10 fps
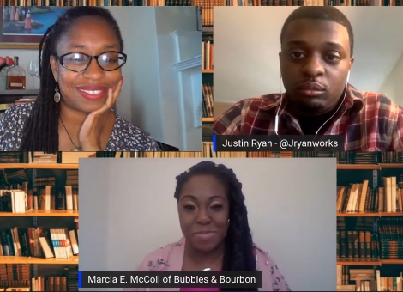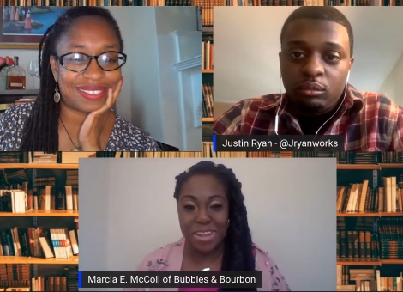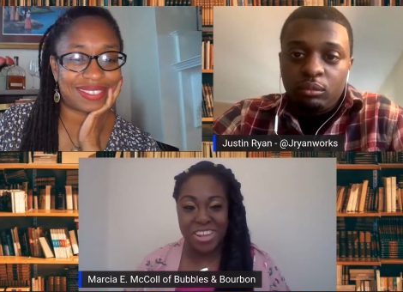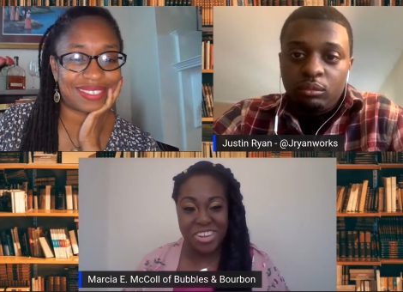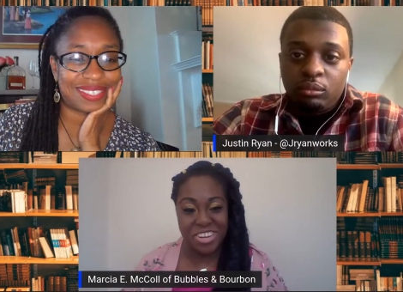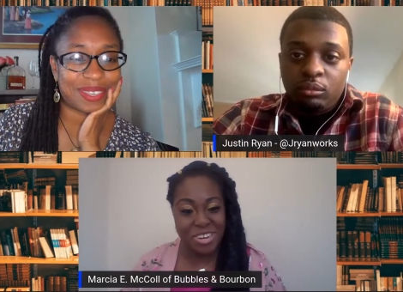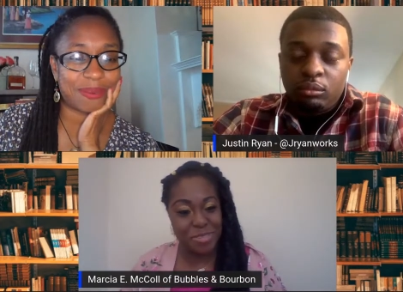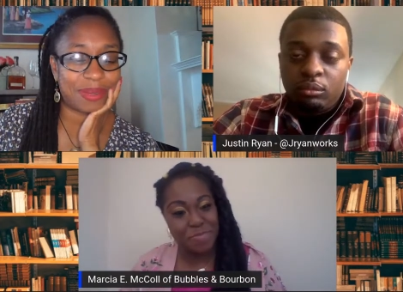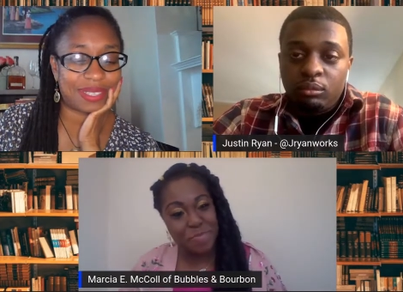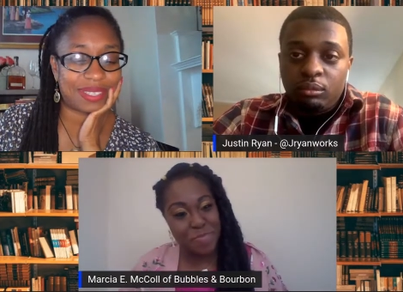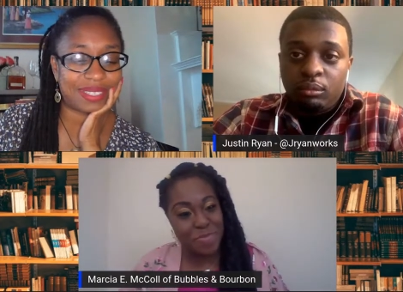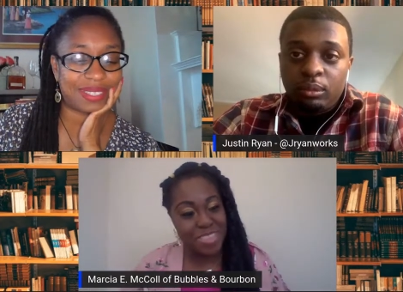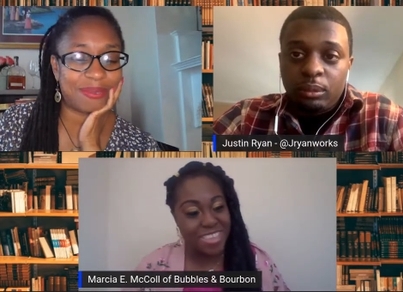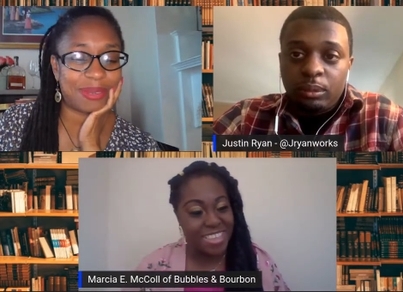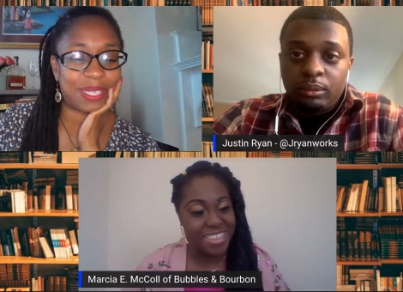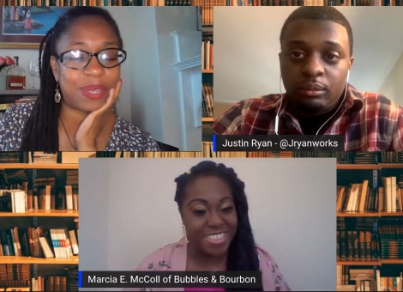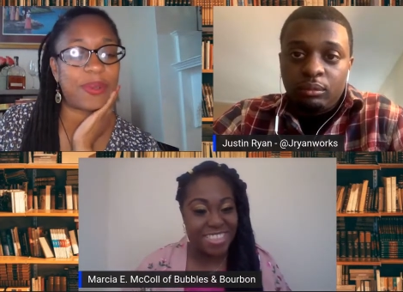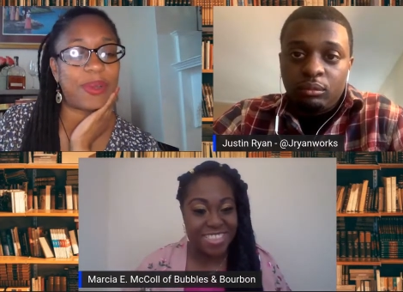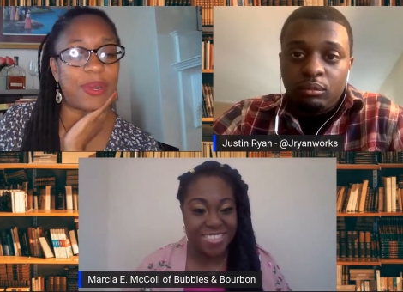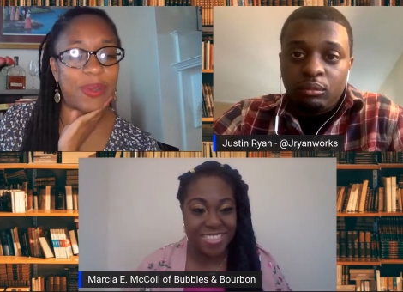Speaker 1: Pleasure. So,
Speaker 2: what's
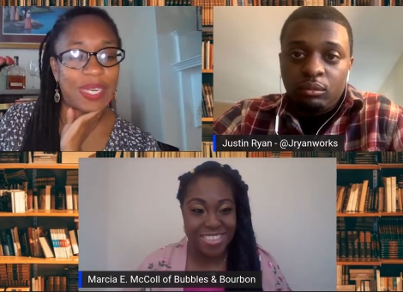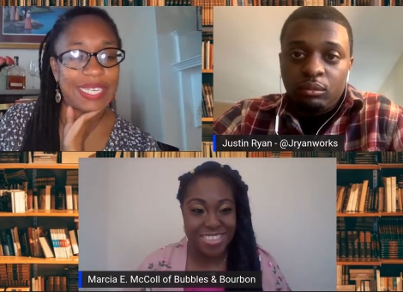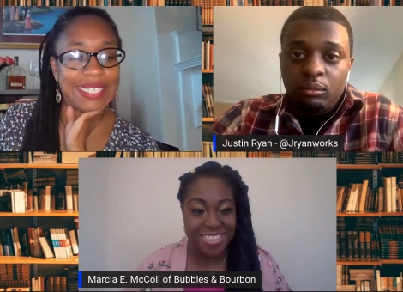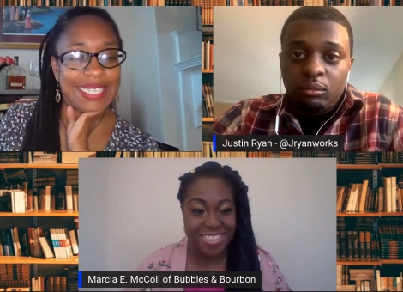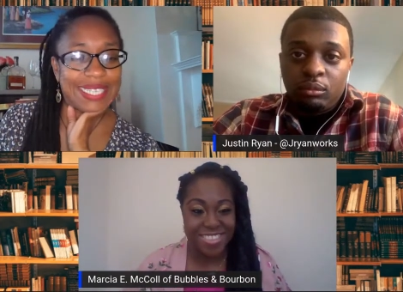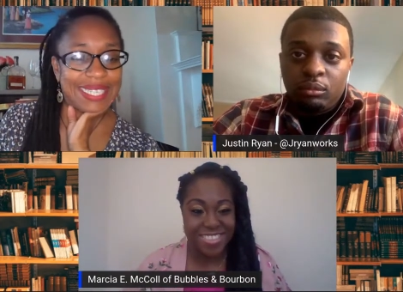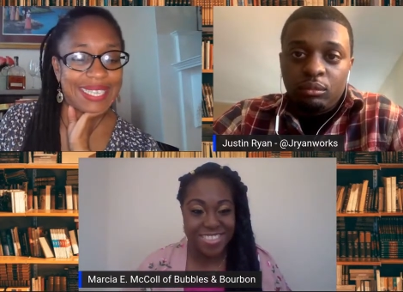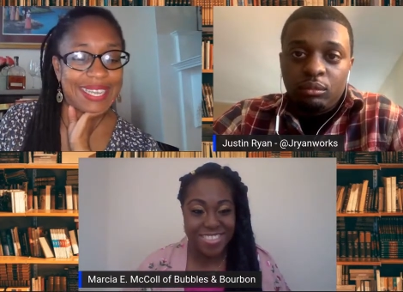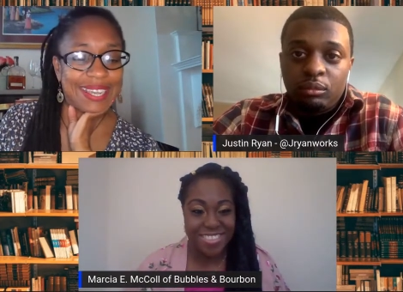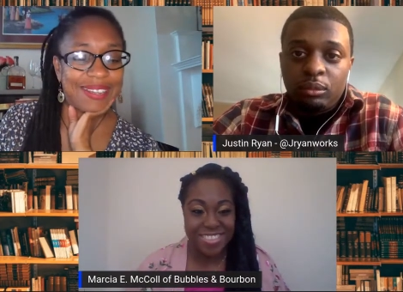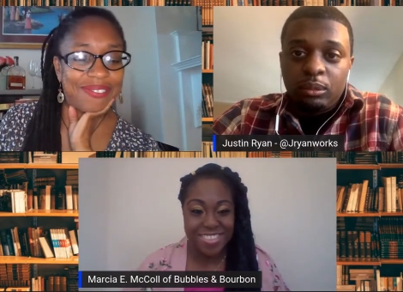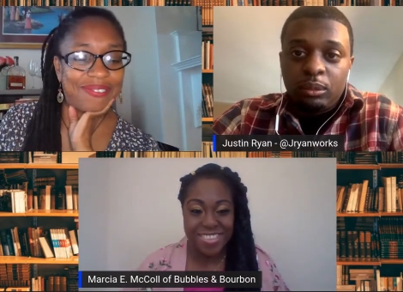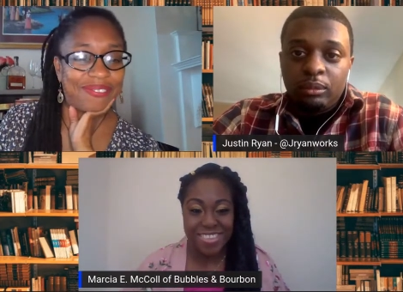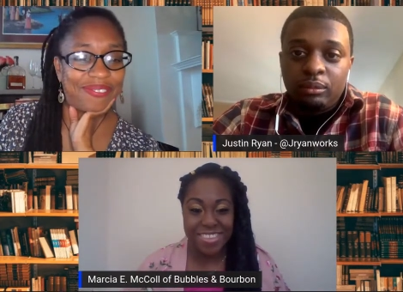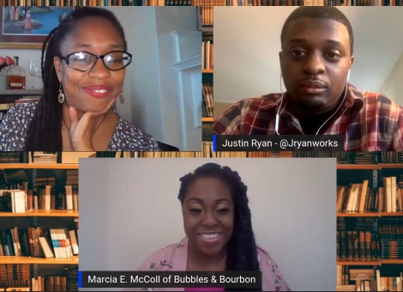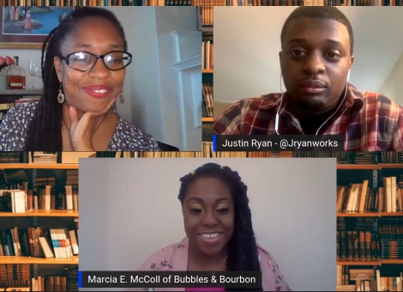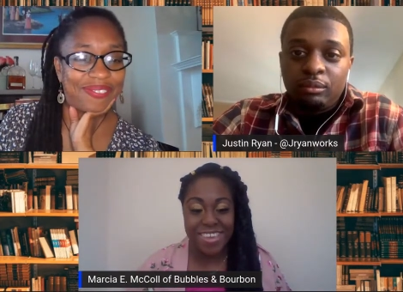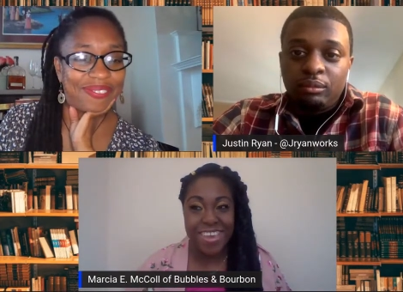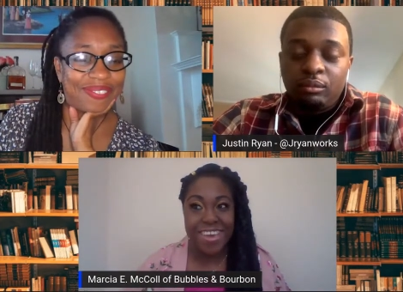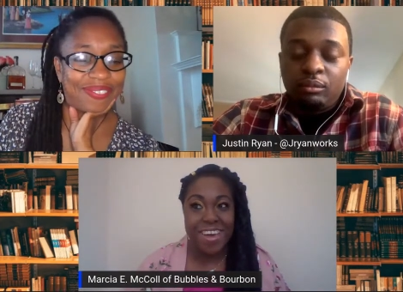going on in DC?
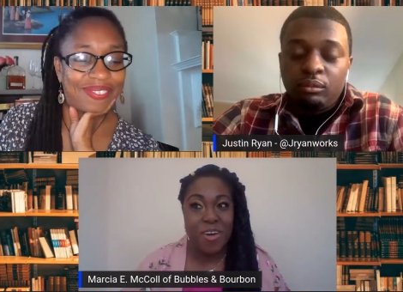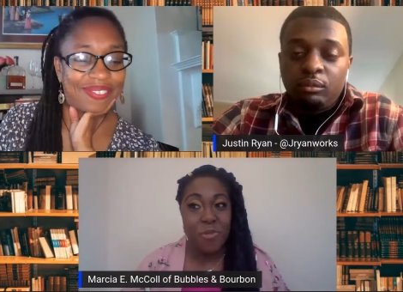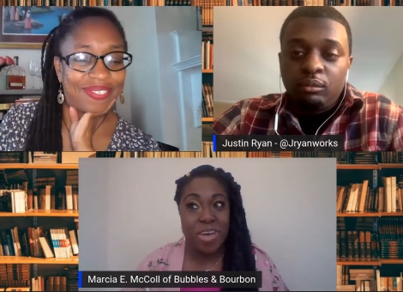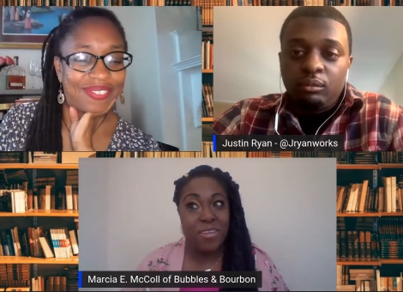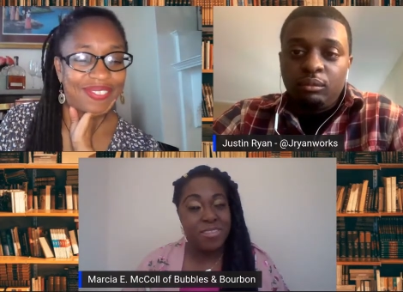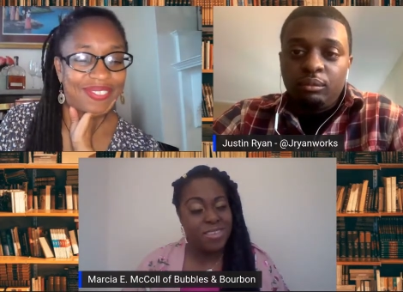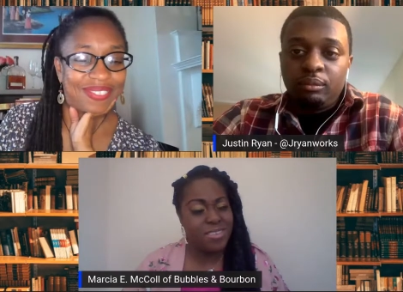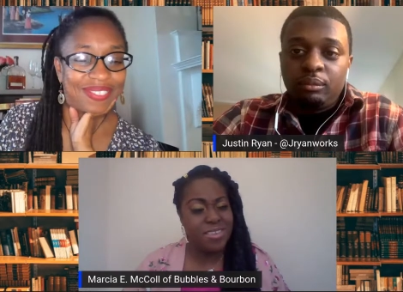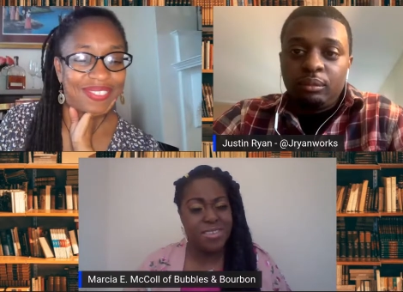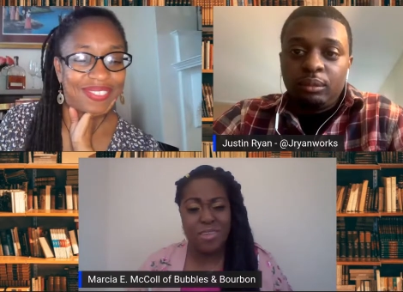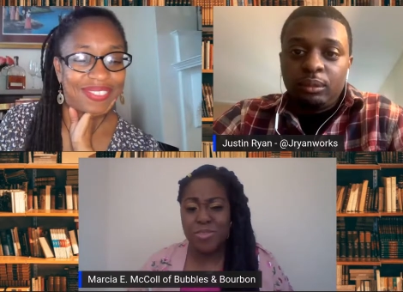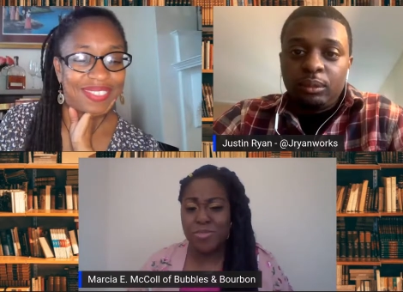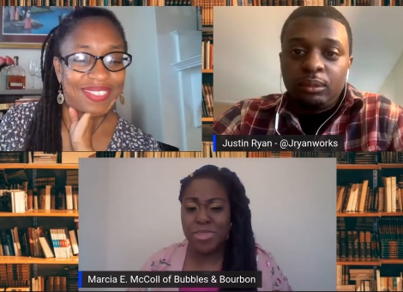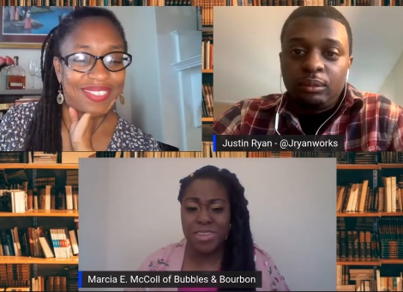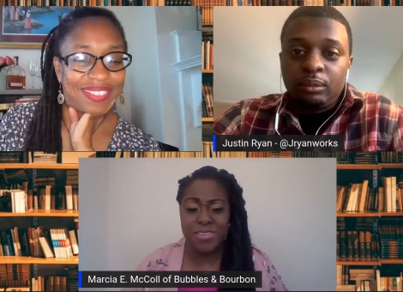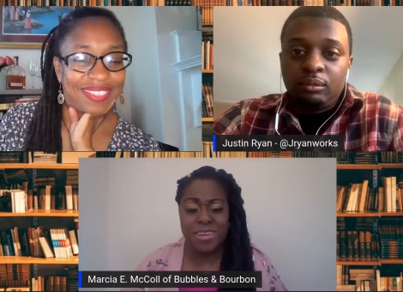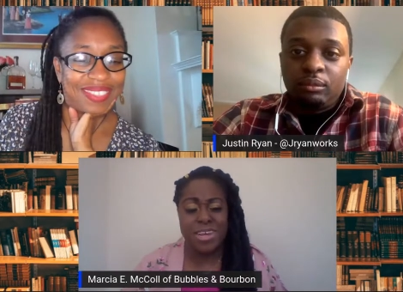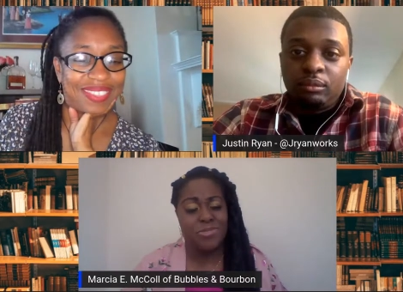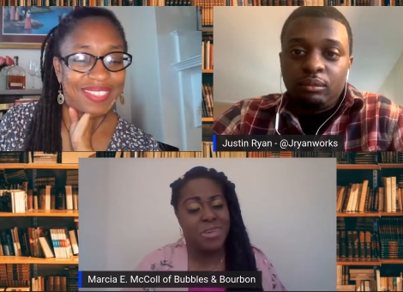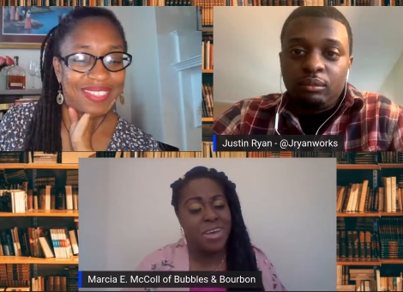
Speaker 1: Well, DC's having really
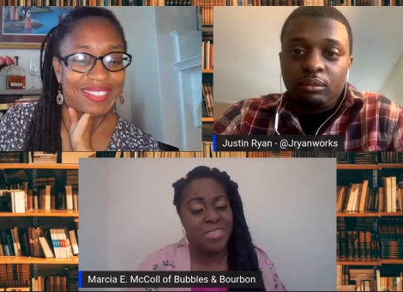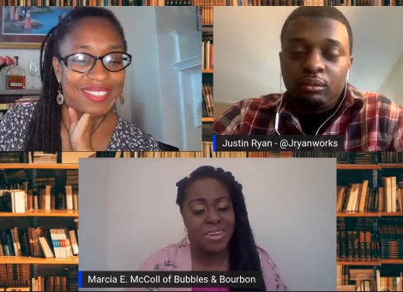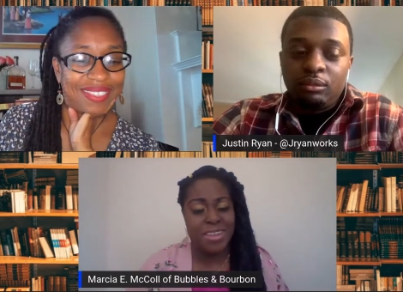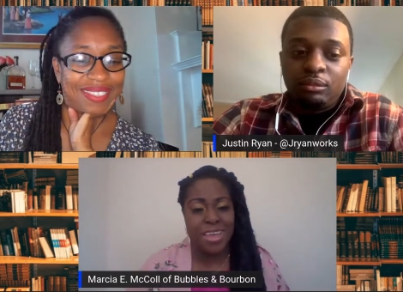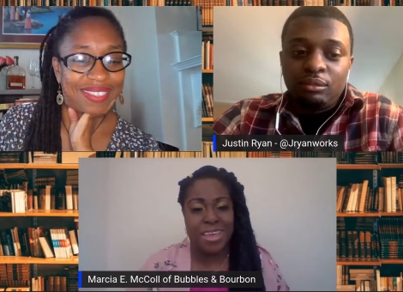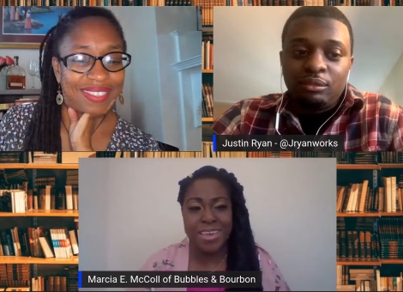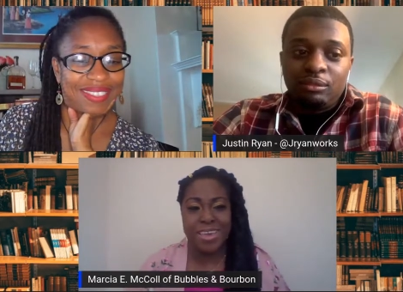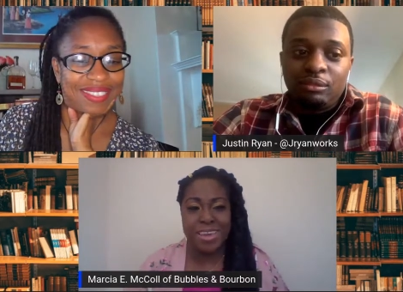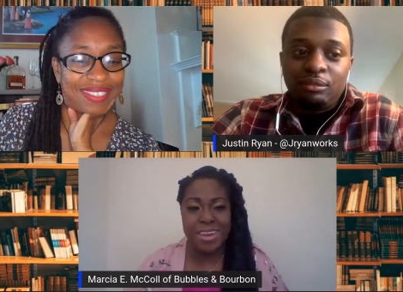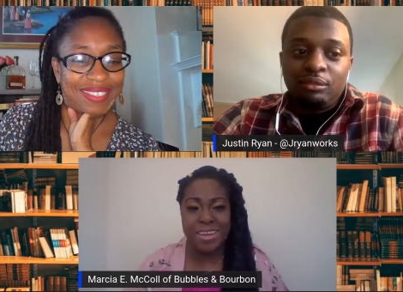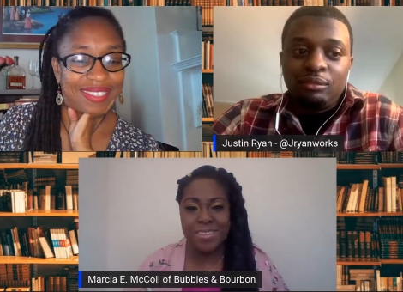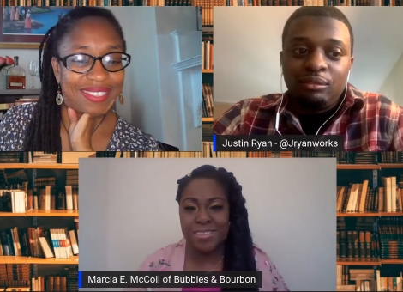strange weather. Like, it cannot